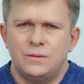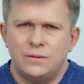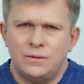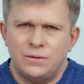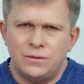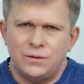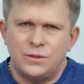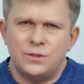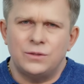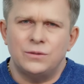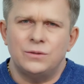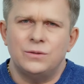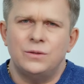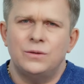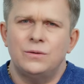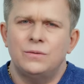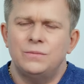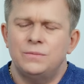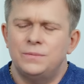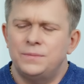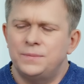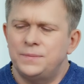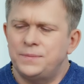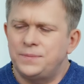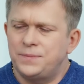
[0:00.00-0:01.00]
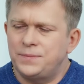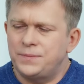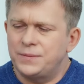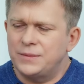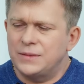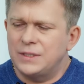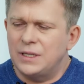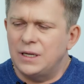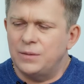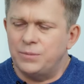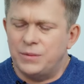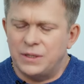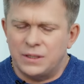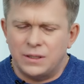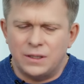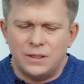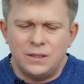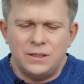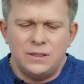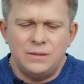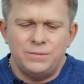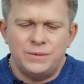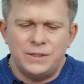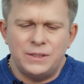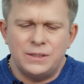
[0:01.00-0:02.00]
the judgment, the
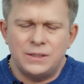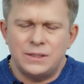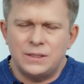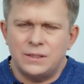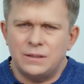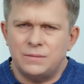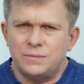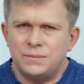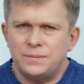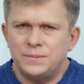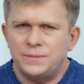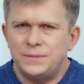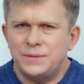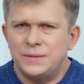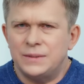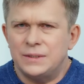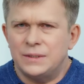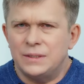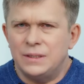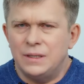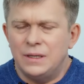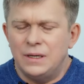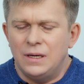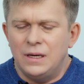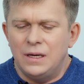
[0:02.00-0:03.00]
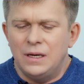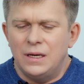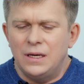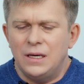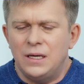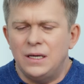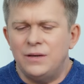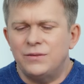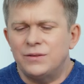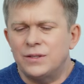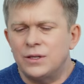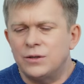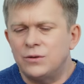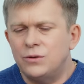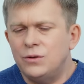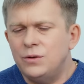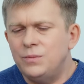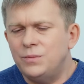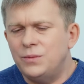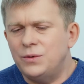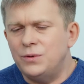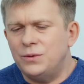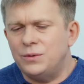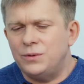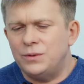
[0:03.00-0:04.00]
apocalypse. And the
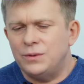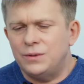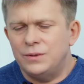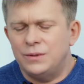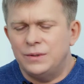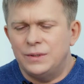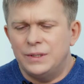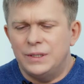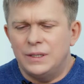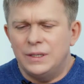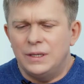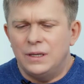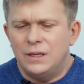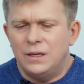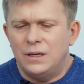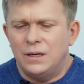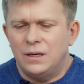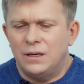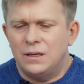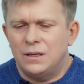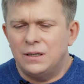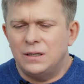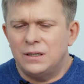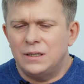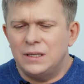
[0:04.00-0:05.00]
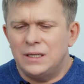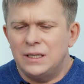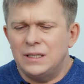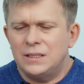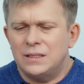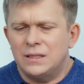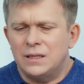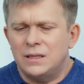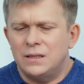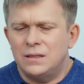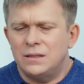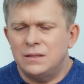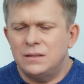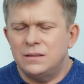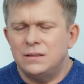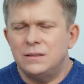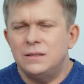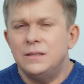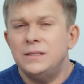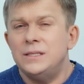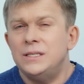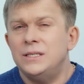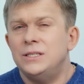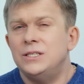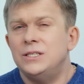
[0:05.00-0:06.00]
second one is millennia